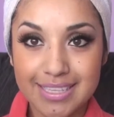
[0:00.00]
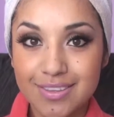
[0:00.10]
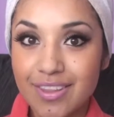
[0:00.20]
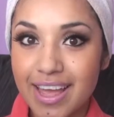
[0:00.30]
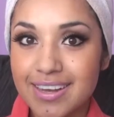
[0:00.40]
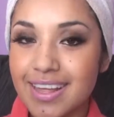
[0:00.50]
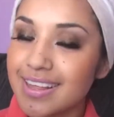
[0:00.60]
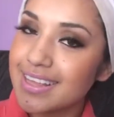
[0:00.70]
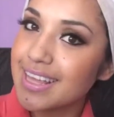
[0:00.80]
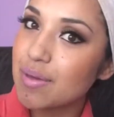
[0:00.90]
until then,
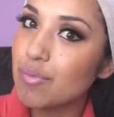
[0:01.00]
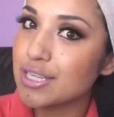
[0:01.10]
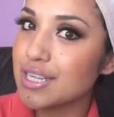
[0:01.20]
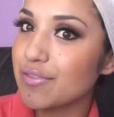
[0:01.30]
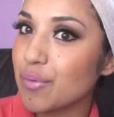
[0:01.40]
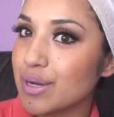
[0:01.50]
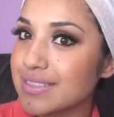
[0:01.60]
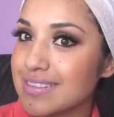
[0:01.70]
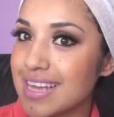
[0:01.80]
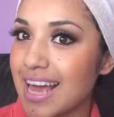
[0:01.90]
keep watching if you want
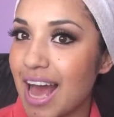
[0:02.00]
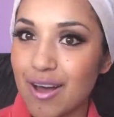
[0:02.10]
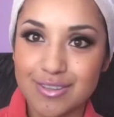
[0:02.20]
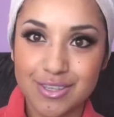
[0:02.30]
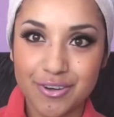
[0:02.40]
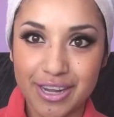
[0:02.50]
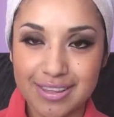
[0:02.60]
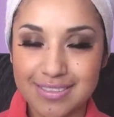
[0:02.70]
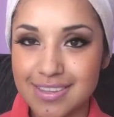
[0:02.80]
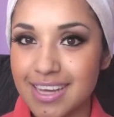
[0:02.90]
to see how to
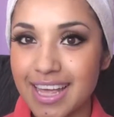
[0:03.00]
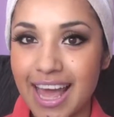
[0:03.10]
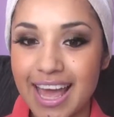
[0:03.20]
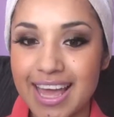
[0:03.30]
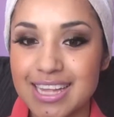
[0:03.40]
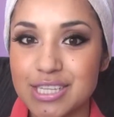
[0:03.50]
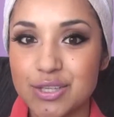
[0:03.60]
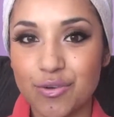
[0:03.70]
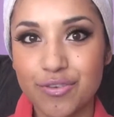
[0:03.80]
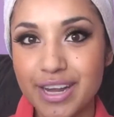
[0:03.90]
create this look,
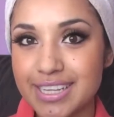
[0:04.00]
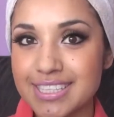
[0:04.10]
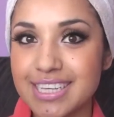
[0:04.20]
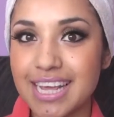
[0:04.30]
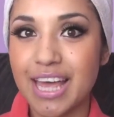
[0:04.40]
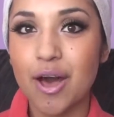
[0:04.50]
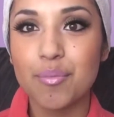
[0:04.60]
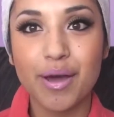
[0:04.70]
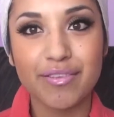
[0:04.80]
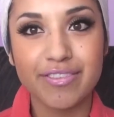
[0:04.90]
and don't forget to check
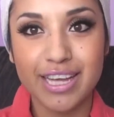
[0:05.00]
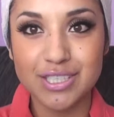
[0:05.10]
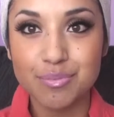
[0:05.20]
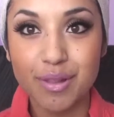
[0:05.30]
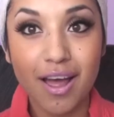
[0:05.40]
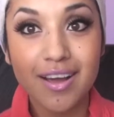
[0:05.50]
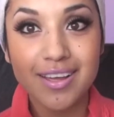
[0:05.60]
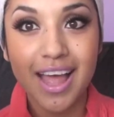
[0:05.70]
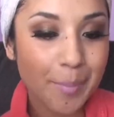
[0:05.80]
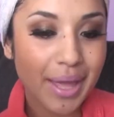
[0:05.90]
out my fashion
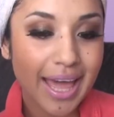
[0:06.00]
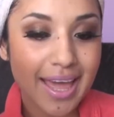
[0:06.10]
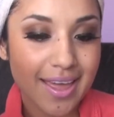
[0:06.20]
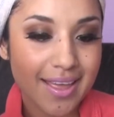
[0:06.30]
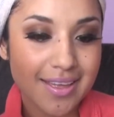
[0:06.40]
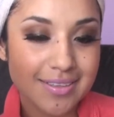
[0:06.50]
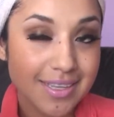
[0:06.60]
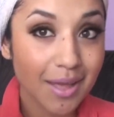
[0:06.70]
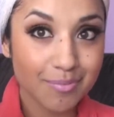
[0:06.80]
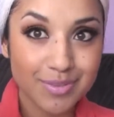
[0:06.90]
blog.
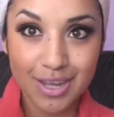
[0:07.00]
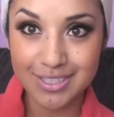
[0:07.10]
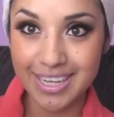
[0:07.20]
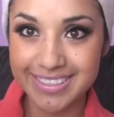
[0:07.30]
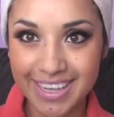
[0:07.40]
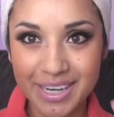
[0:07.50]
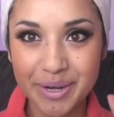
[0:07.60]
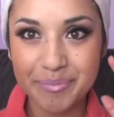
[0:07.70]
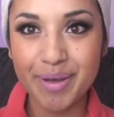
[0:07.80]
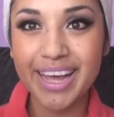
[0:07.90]
And yeah, talk to you guys
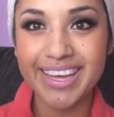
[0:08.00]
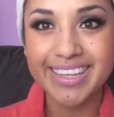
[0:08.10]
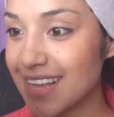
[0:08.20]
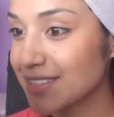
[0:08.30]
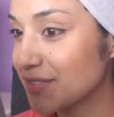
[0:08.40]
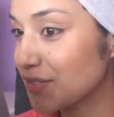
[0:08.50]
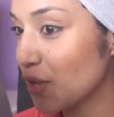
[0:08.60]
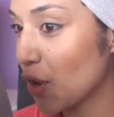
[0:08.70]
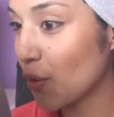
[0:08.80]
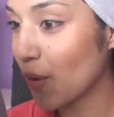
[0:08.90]
later. Bye.
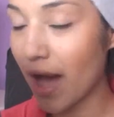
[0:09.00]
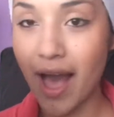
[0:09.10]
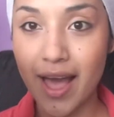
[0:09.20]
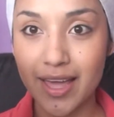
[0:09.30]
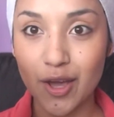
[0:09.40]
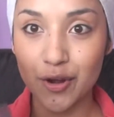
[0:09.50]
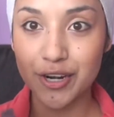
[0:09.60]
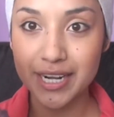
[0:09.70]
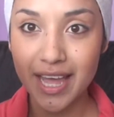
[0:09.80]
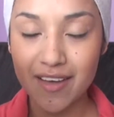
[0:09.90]
So I
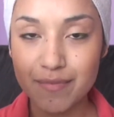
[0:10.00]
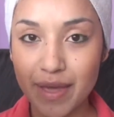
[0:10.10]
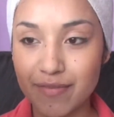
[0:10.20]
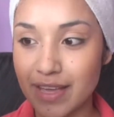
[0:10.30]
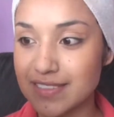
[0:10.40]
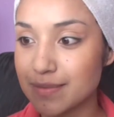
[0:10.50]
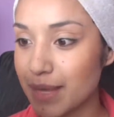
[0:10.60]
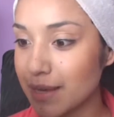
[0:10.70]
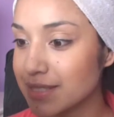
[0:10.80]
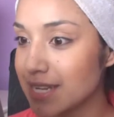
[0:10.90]
already have my face
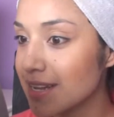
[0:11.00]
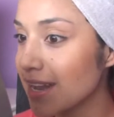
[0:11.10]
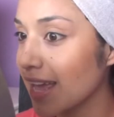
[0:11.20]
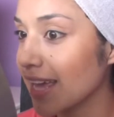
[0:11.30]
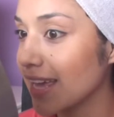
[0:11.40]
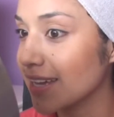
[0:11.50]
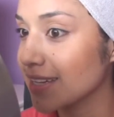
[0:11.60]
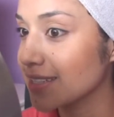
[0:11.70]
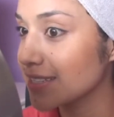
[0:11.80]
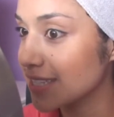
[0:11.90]
makeup done,
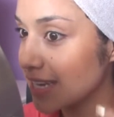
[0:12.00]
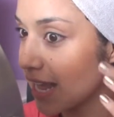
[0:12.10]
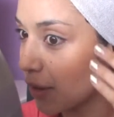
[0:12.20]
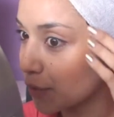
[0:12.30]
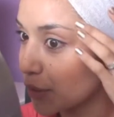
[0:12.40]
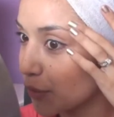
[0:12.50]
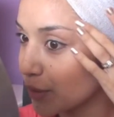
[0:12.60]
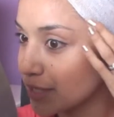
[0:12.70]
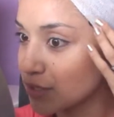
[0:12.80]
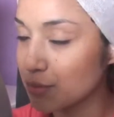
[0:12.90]
and now we're
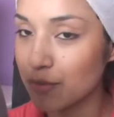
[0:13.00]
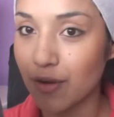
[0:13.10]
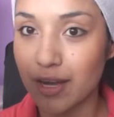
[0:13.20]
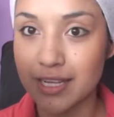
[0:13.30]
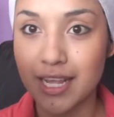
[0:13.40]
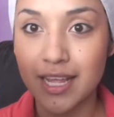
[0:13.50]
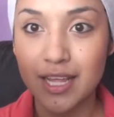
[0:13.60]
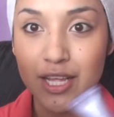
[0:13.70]
going to move on